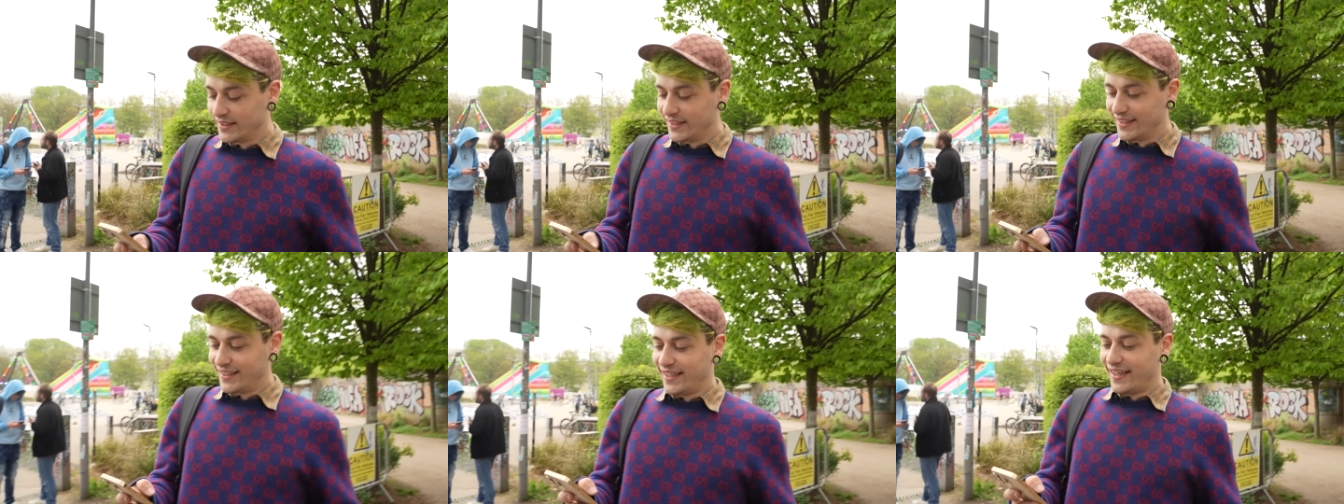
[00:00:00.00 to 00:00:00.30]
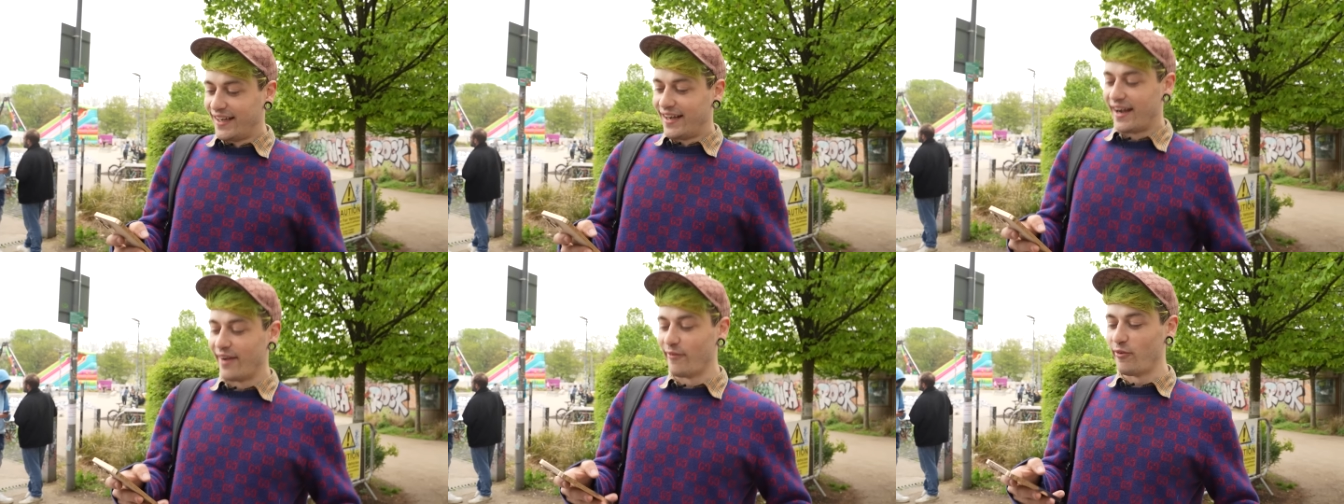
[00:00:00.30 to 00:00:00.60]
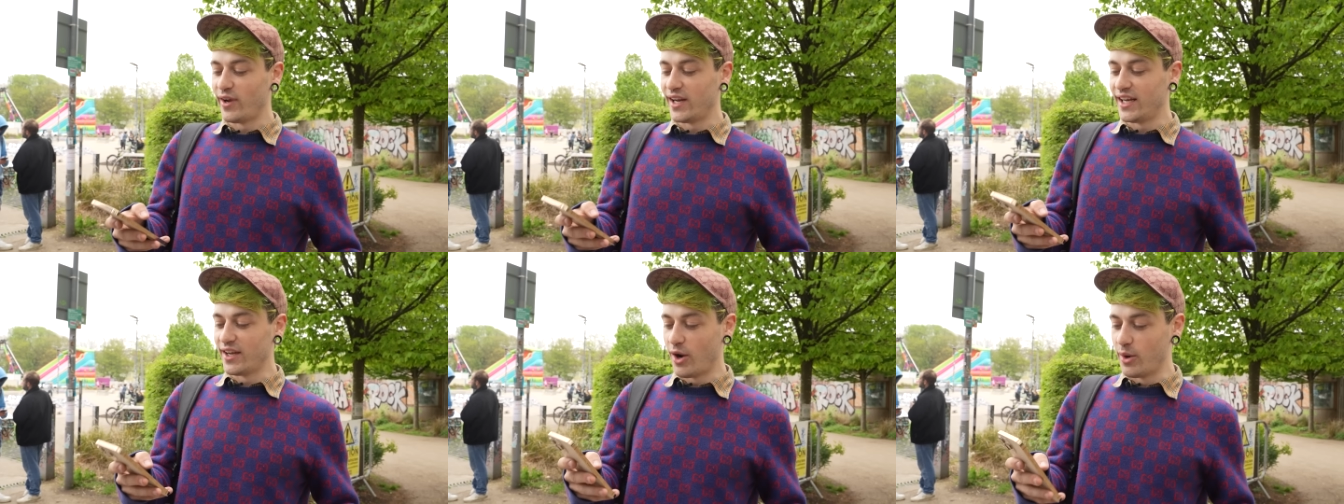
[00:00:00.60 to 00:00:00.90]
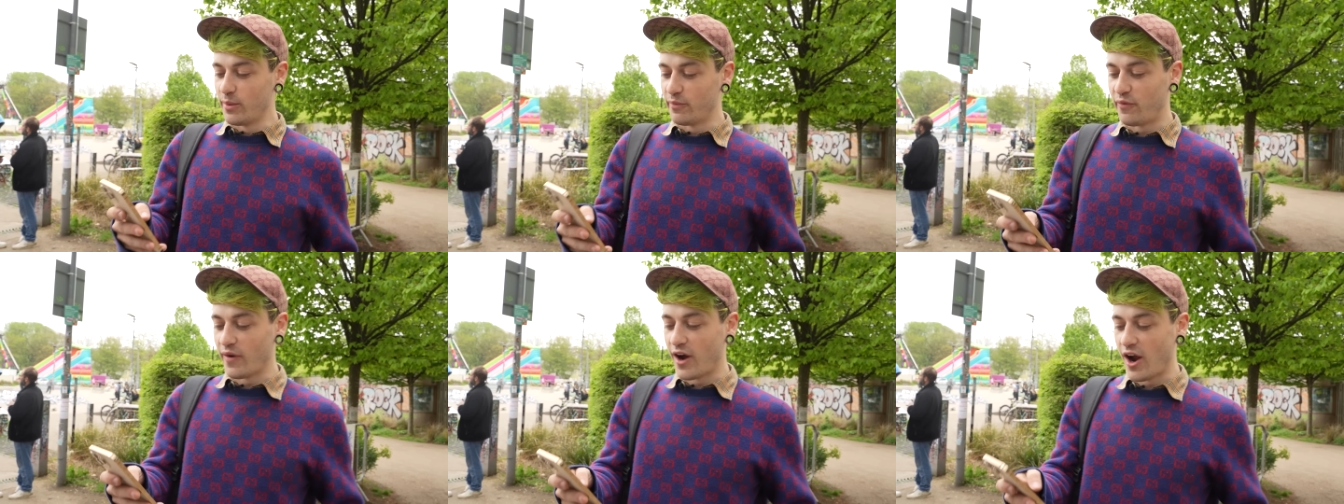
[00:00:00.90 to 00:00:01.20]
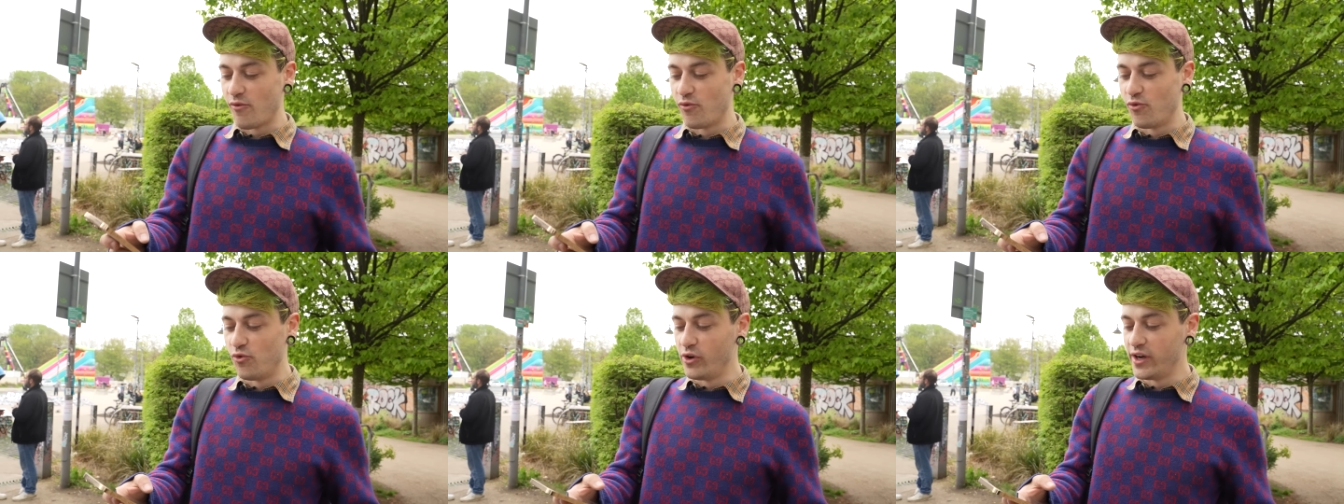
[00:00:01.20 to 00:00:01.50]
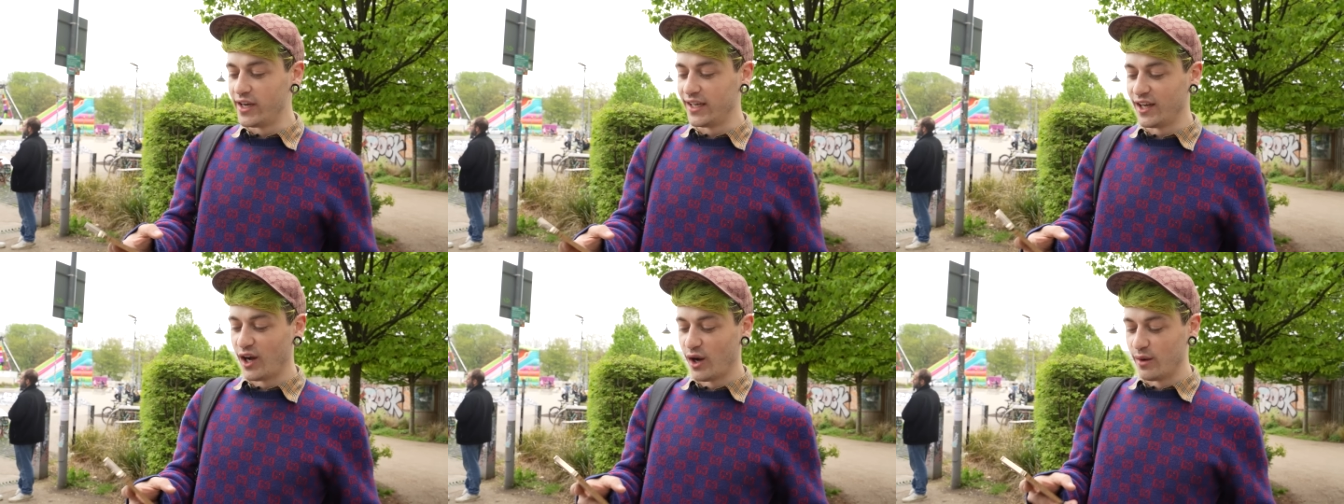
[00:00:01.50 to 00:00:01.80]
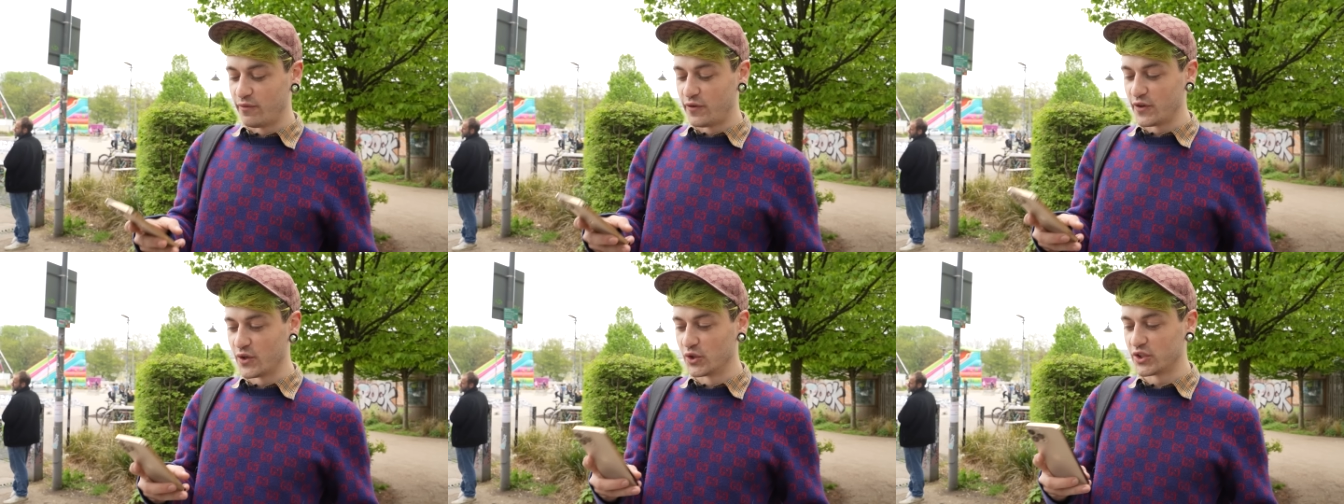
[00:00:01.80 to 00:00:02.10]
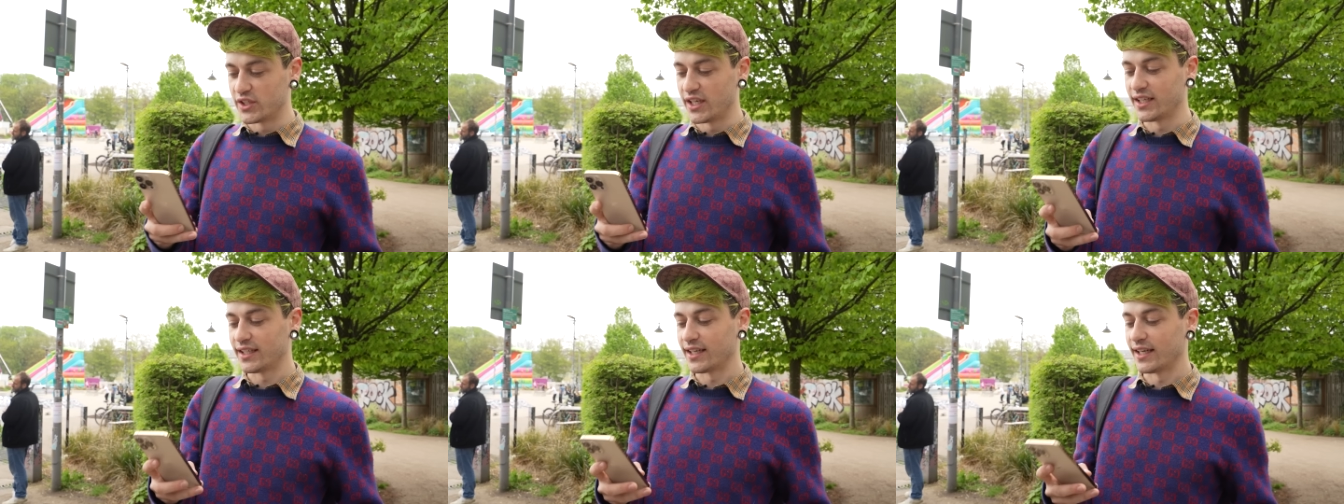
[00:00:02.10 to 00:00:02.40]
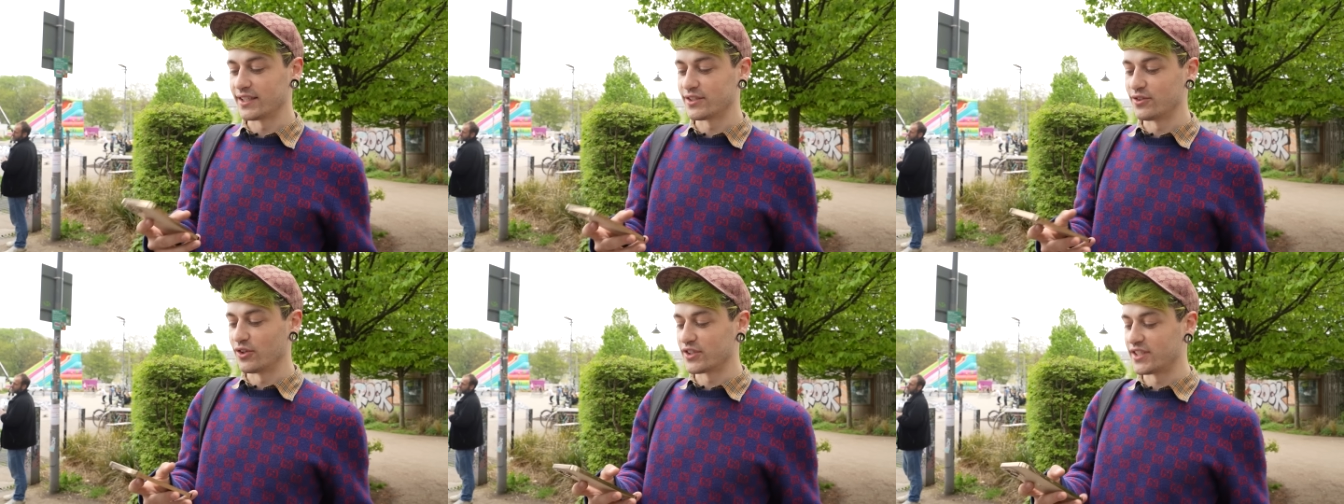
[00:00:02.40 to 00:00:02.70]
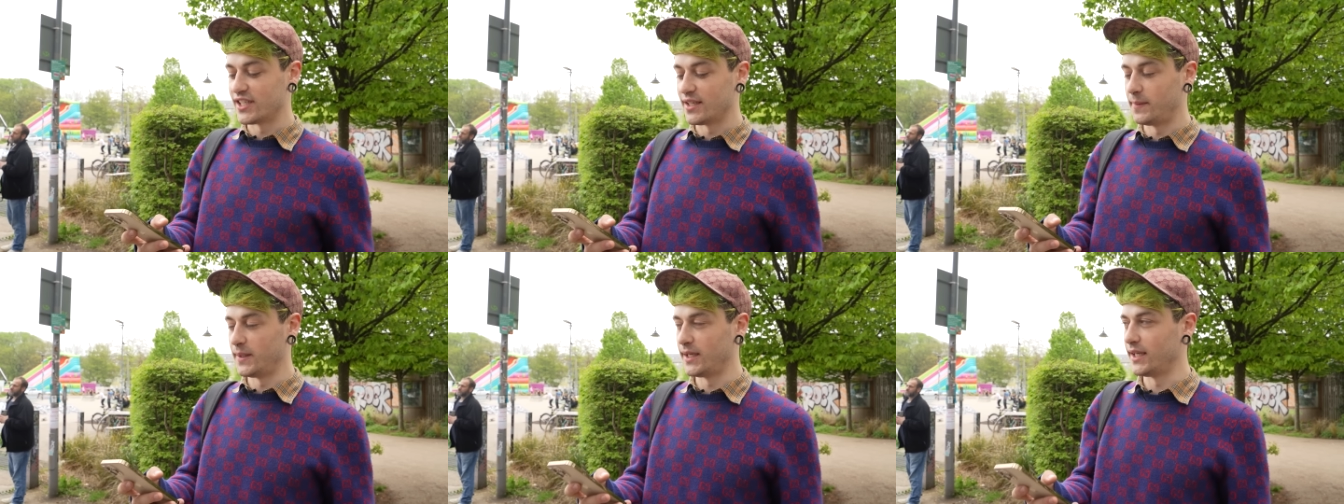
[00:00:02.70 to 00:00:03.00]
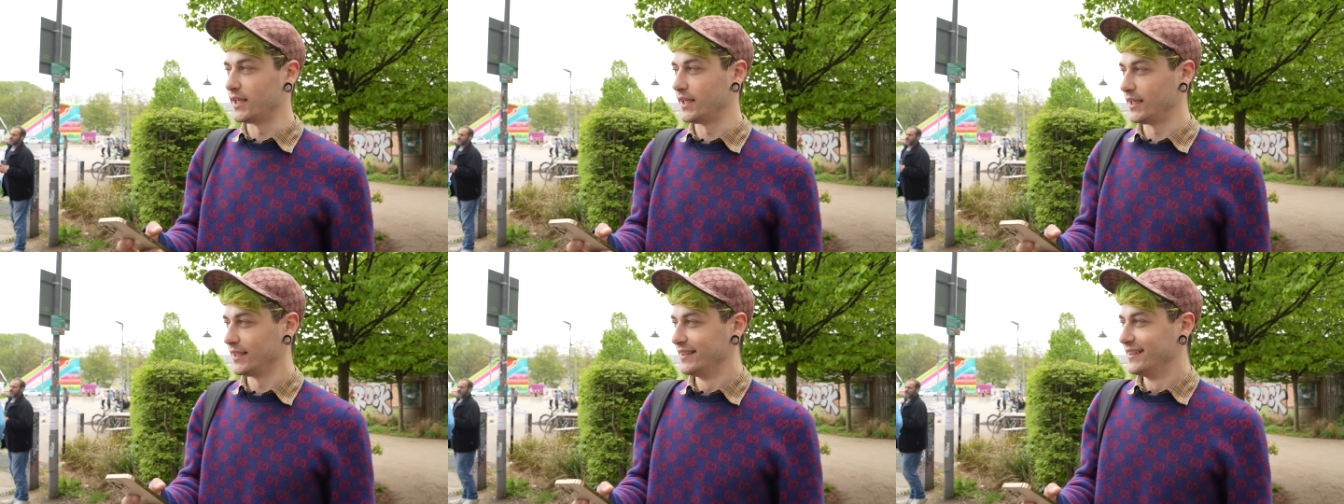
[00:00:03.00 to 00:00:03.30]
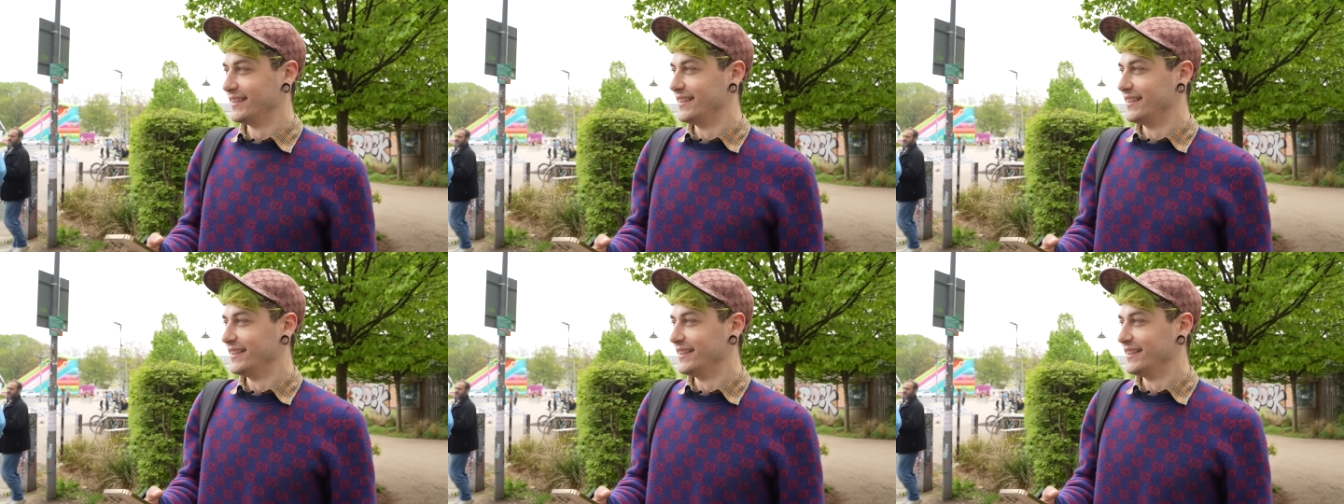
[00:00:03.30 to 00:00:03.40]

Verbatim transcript: cheap like, I really hope. I really hope for your sake that it's not C B D.